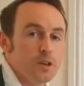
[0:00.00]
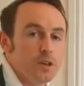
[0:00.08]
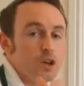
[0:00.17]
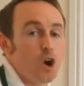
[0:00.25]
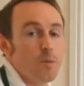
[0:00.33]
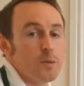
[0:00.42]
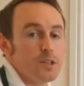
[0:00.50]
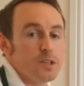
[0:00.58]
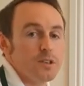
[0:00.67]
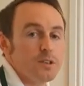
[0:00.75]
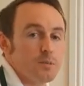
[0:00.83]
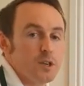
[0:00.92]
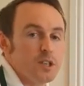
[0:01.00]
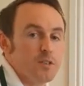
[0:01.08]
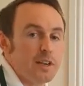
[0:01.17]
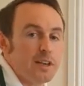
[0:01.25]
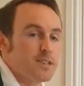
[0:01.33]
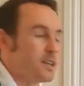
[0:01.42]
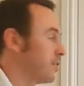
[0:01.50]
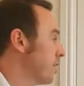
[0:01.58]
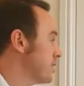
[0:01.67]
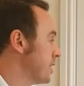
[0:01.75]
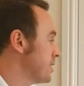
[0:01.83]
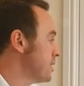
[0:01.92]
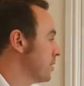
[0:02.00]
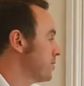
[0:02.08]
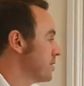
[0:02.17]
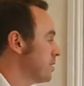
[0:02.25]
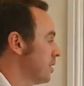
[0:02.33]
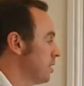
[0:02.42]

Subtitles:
commas, especially if you're listing your adjectives.